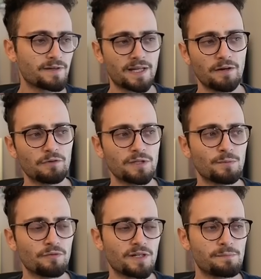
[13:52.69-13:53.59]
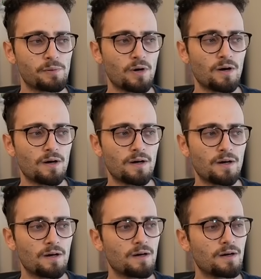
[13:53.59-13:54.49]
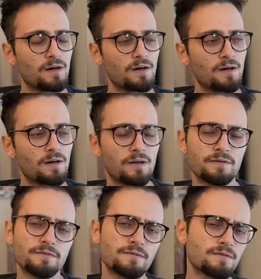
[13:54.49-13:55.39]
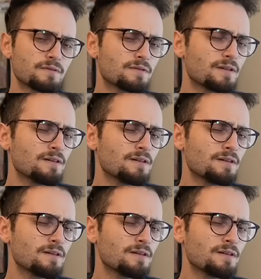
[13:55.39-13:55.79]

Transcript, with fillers: I can't really move any pawns.